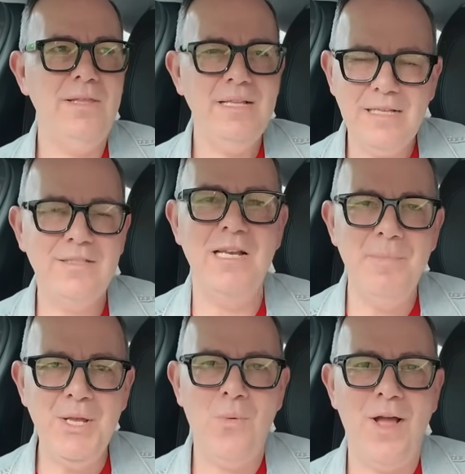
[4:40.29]
I think that's
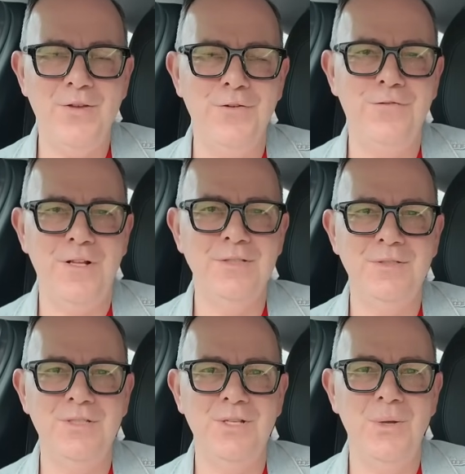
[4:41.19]
going to be quite good
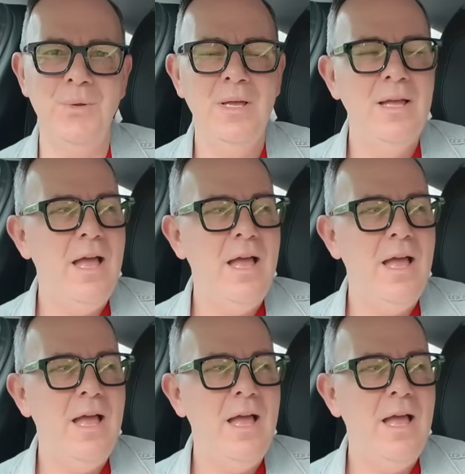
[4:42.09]
fun to do.